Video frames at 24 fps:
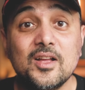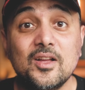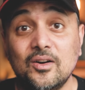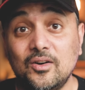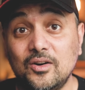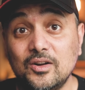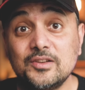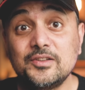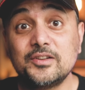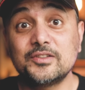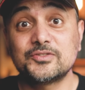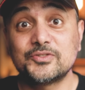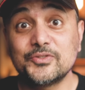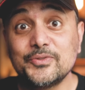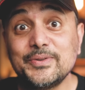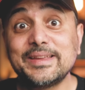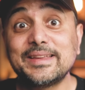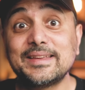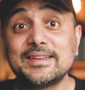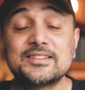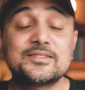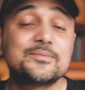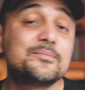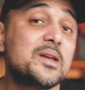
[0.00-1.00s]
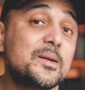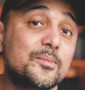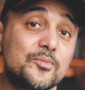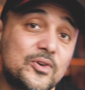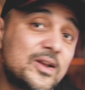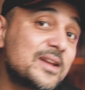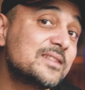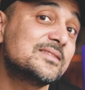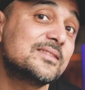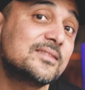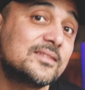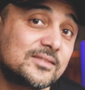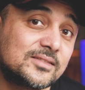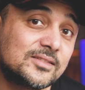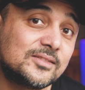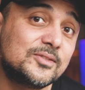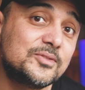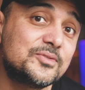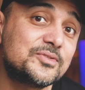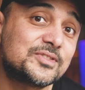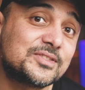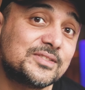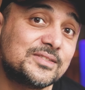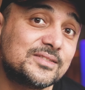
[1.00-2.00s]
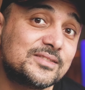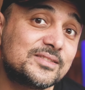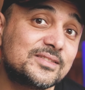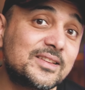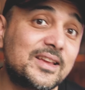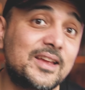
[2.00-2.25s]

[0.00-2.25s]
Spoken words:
All you're doing is memorizing the solutions.